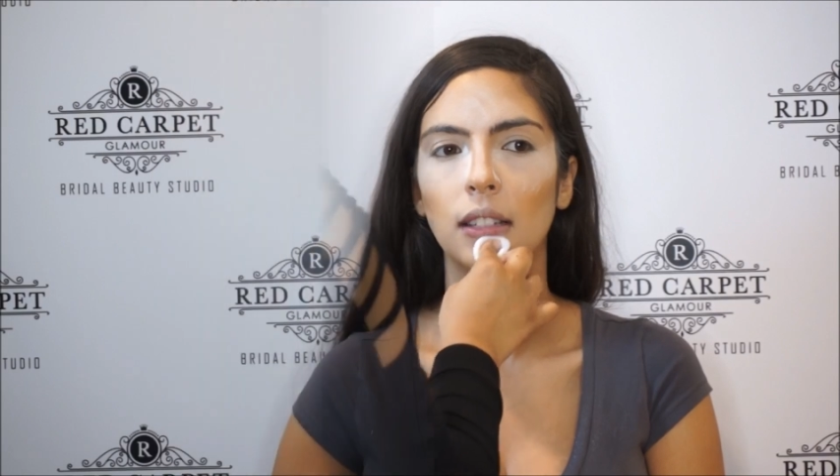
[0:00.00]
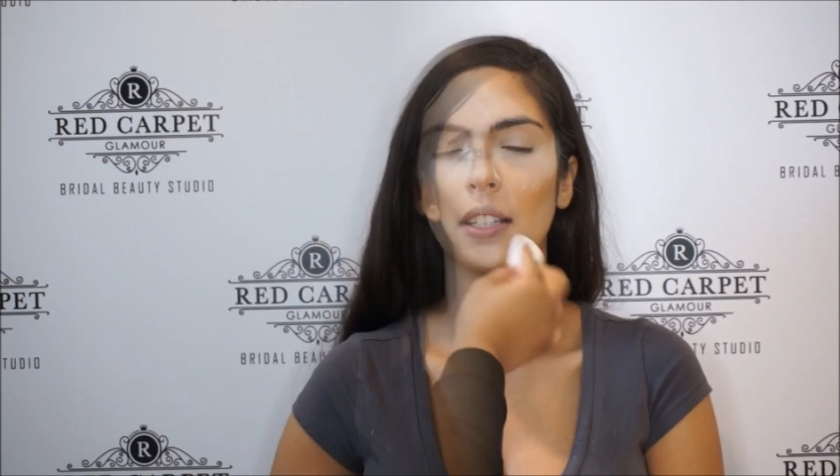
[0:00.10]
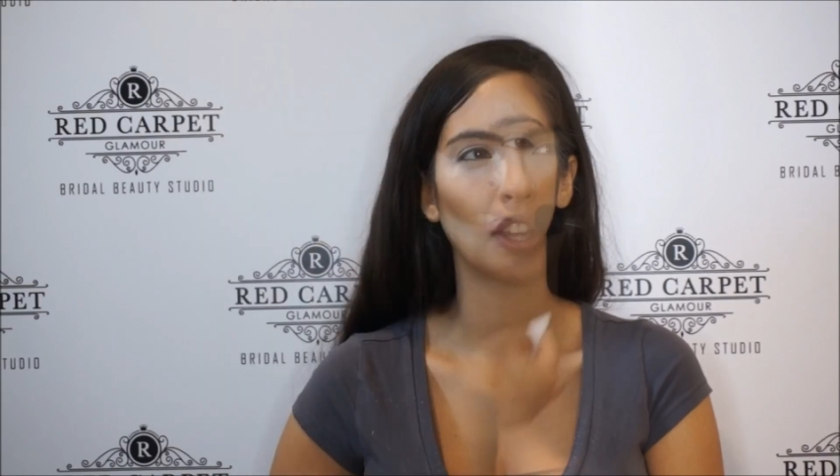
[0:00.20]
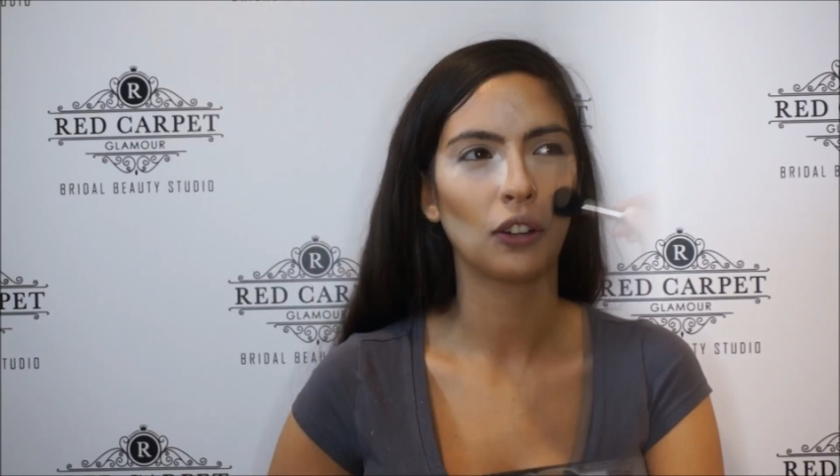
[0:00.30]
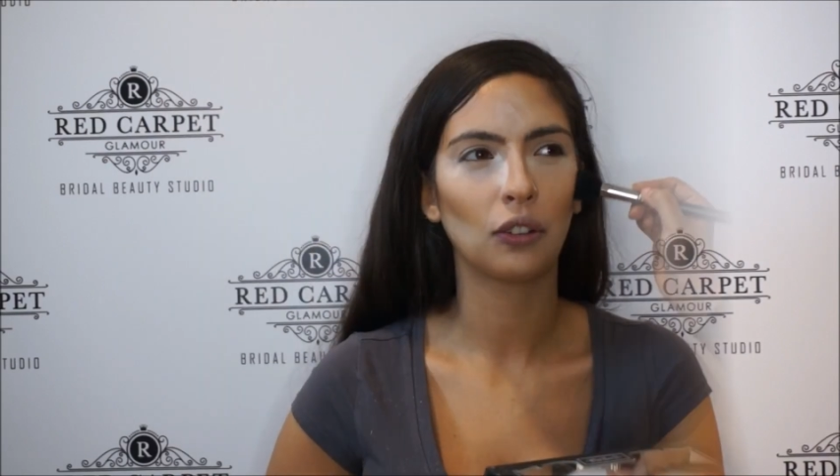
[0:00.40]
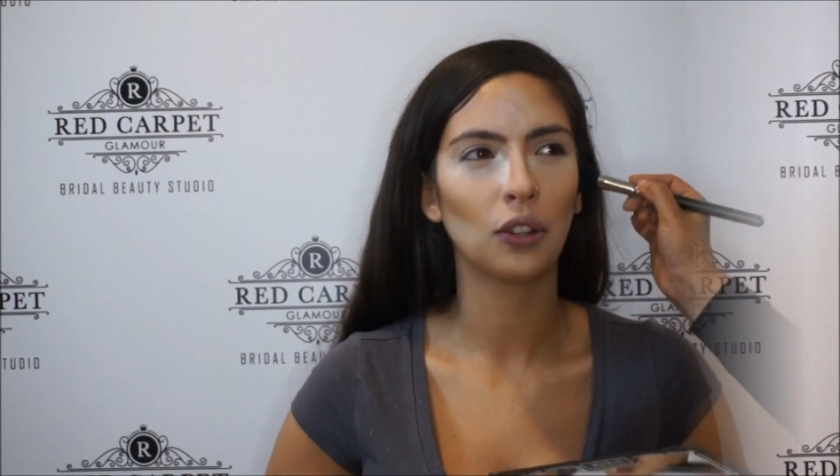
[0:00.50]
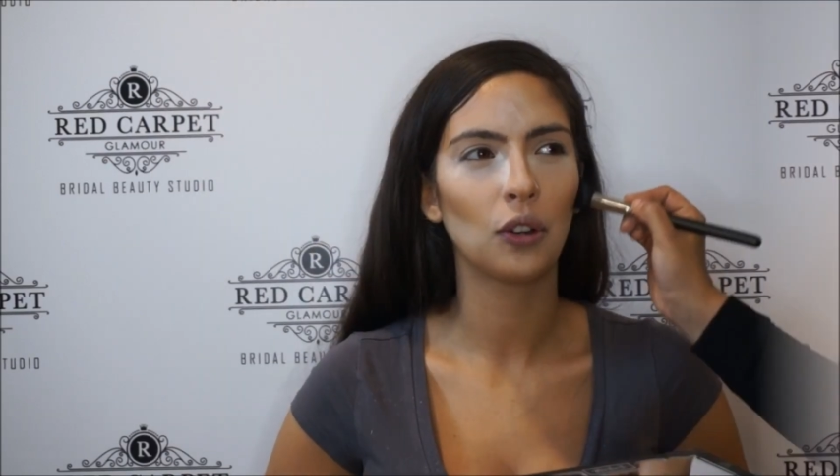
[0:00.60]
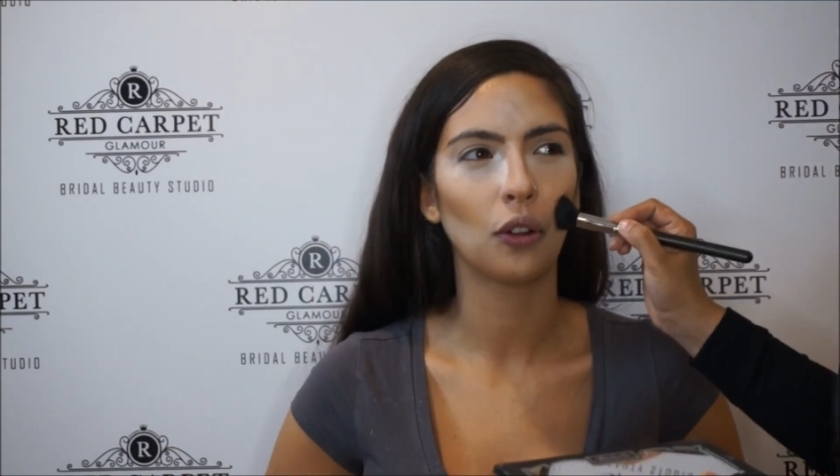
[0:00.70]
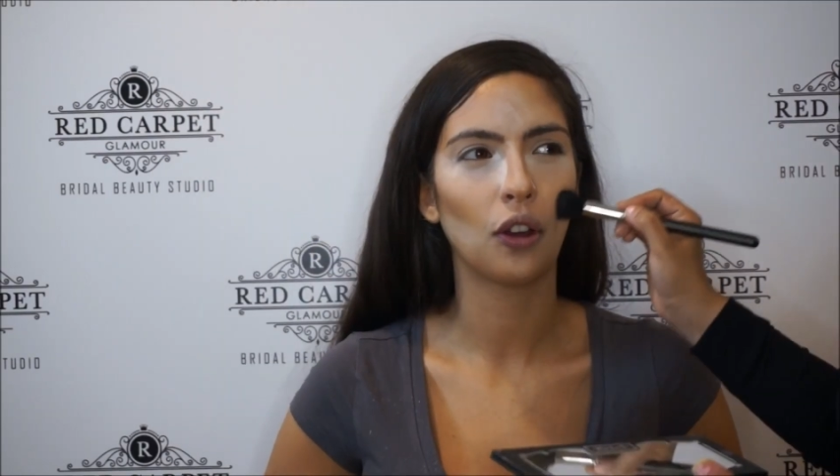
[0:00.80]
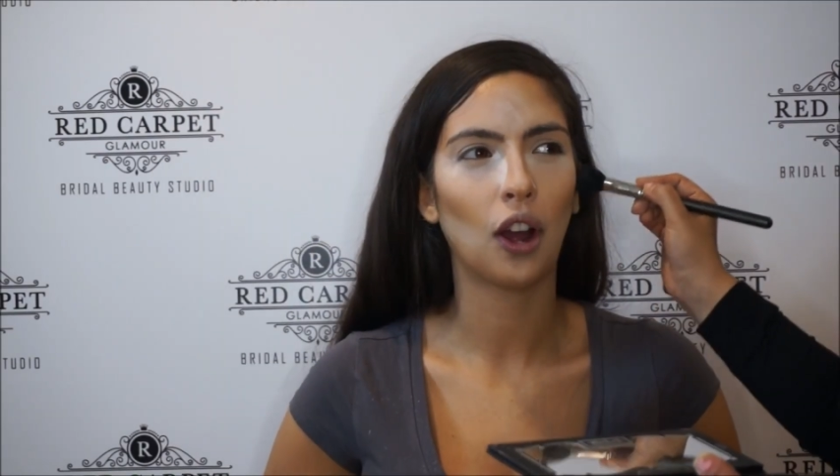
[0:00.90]
on the forehead,
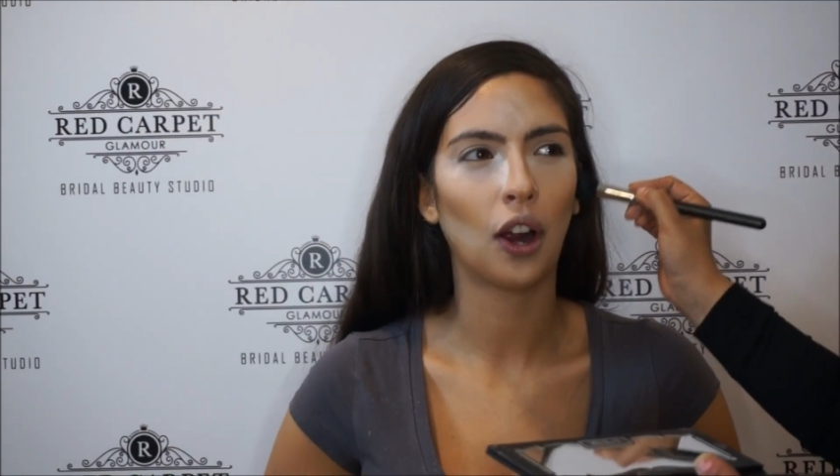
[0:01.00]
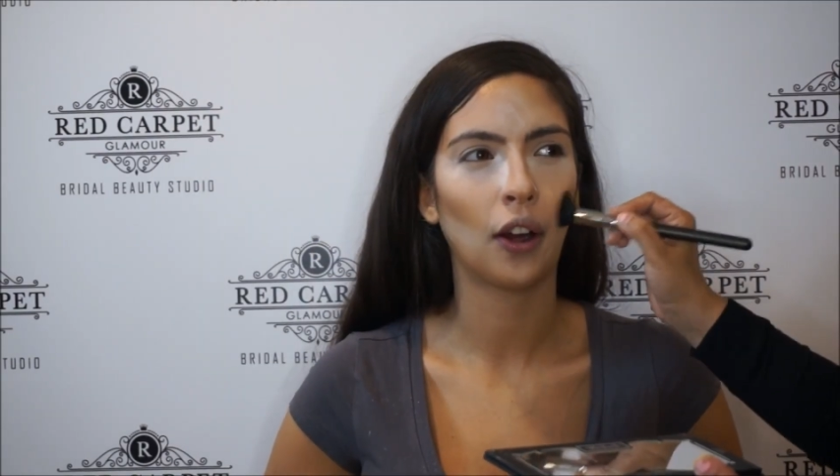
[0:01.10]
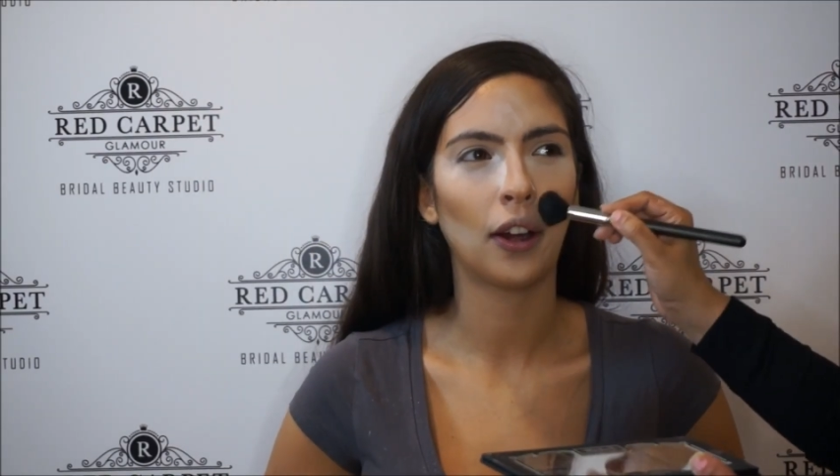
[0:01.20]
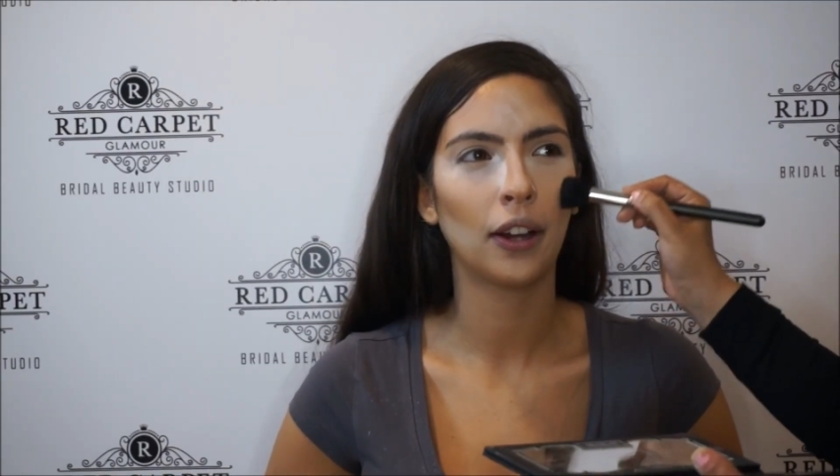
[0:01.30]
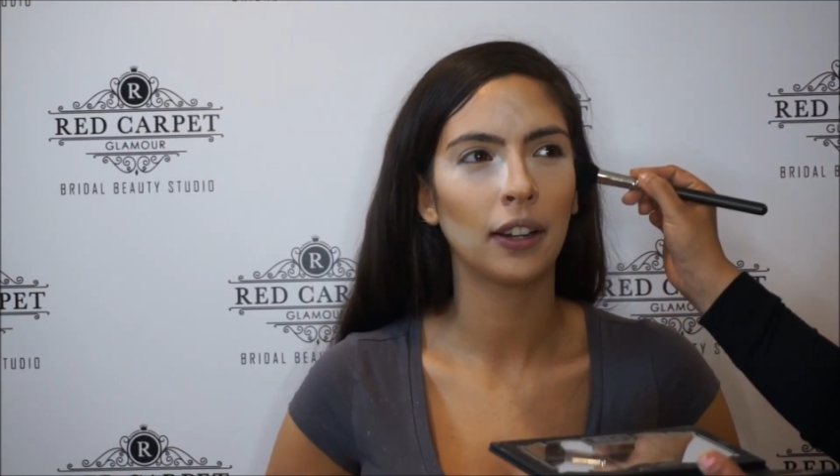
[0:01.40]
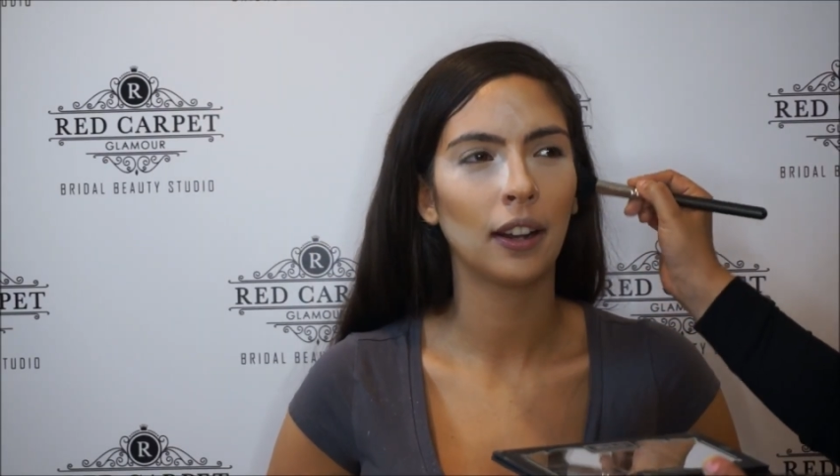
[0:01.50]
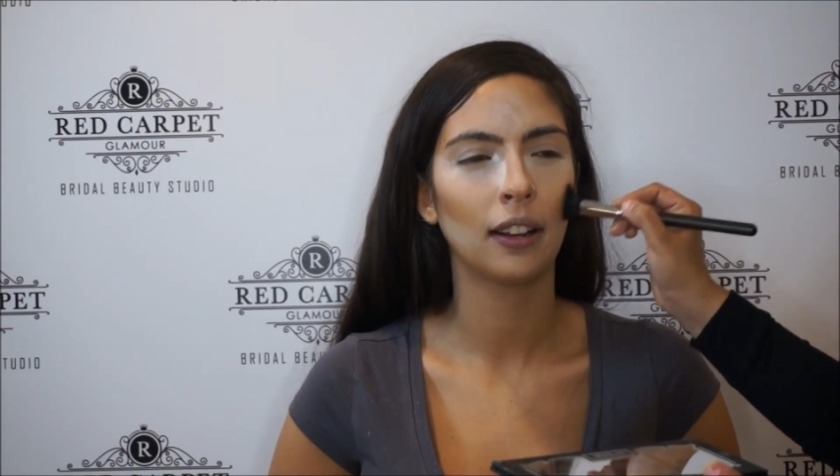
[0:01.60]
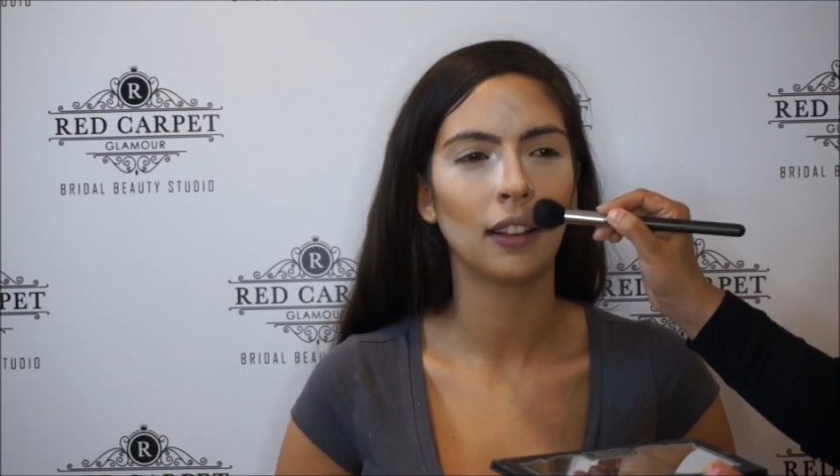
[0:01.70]
the nose, the chin.